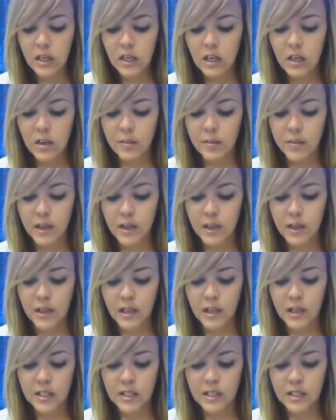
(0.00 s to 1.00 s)
that
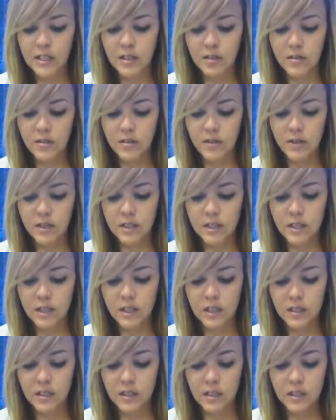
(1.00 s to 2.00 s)
adhesive isn't
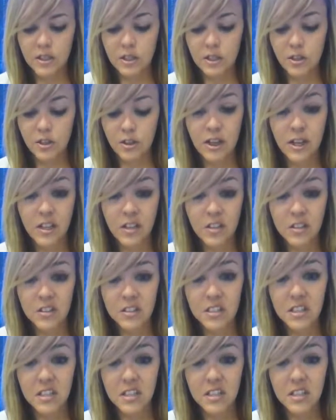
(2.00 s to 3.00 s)
going to stick to your nail,
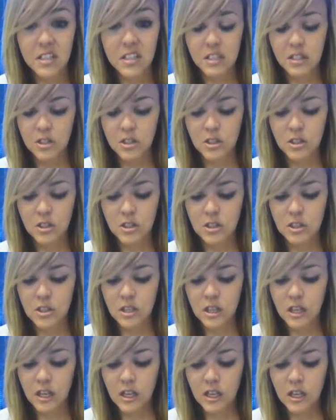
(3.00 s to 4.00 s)
it's going to stick to your
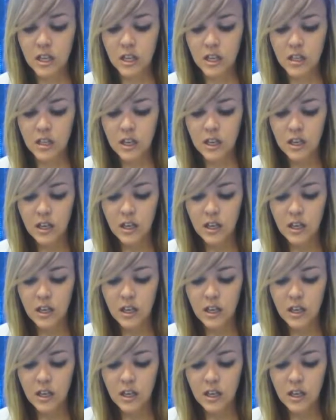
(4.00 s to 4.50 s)
skin,